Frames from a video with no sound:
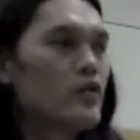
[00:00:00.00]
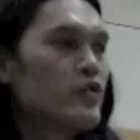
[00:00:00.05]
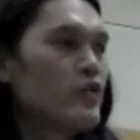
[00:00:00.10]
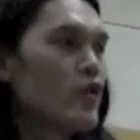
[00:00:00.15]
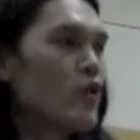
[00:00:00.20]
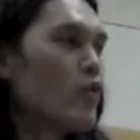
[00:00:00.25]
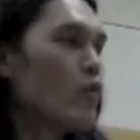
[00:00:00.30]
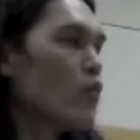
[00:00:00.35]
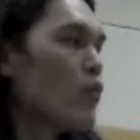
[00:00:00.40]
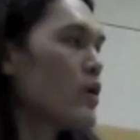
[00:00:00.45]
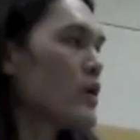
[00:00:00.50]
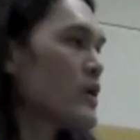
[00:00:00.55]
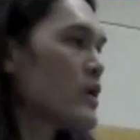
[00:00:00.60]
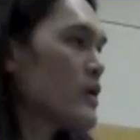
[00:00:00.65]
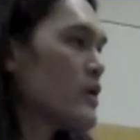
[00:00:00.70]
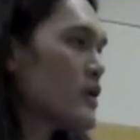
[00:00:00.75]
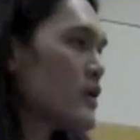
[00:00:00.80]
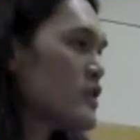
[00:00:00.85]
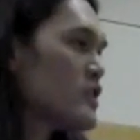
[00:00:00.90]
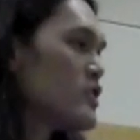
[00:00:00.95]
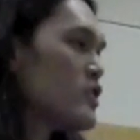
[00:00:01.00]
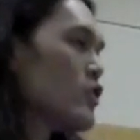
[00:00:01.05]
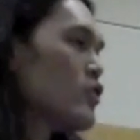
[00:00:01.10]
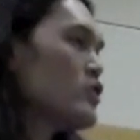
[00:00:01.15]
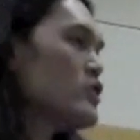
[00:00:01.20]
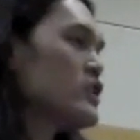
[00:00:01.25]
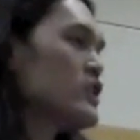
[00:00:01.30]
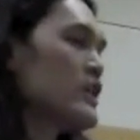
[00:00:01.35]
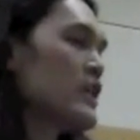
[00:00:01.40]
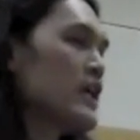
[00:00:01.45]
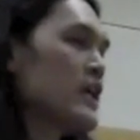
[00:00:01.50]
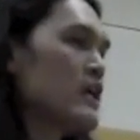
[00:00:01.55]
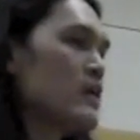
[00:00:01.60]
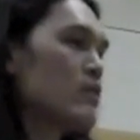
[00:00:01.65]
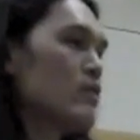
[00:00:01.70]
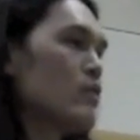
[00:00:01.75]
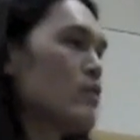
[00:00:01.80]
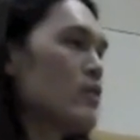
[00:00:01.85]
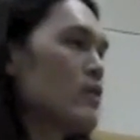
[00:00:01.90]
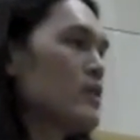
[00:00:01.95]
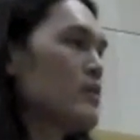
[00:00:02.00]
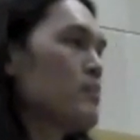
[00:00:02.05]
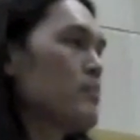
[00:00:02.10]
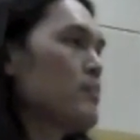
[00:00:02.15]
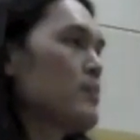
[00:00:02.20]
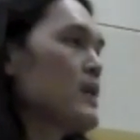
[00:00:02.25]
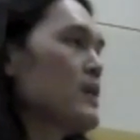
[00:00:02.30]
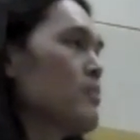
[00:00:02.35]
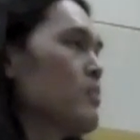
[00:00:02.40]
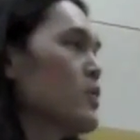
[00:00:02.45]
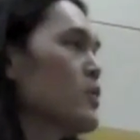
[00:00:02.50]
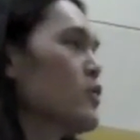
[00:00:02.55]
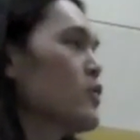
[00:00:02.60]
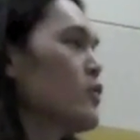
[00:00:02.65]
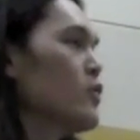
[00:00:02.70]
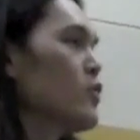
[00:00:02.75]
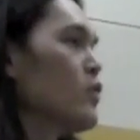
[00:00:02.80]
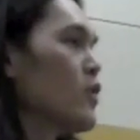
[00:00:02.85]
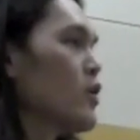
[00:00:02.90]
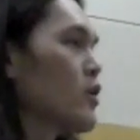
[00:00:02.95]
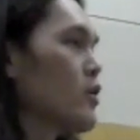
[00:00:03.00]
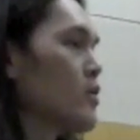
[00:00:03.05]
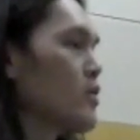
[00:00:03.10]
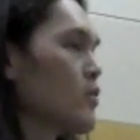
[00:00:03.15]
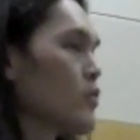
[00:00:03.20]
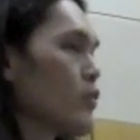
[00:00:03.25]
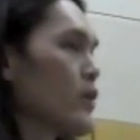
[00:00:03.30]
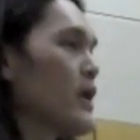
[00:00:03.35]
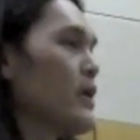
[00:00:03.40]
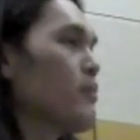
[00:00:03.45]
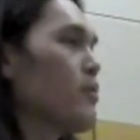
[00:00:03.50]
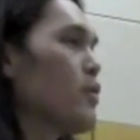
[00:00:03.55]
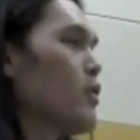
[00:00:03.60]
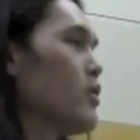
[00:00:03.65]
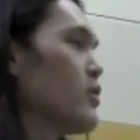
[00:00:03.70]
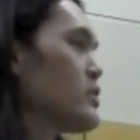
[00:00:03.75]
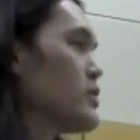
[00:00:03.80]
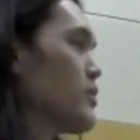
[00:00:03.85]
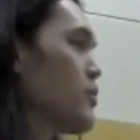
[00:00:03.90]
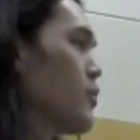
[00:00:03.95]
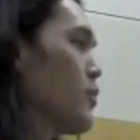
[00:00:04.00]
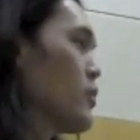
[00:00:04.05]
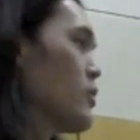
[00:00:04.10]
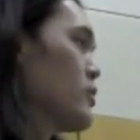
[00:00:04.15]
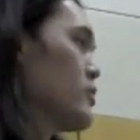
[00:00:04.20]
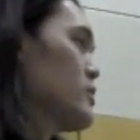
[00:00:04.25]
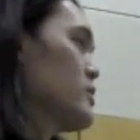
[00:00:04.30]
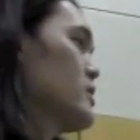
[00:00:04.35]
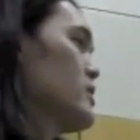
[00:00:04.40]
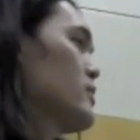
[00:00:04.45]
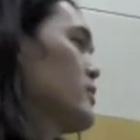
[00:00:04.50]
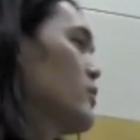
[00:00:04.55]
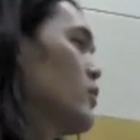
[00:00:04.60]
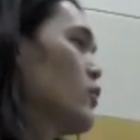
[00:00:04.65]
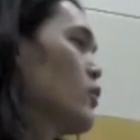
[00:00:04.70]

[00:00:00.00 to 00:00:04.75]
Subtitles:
don't want to associate with people who are Rand Paul supporters,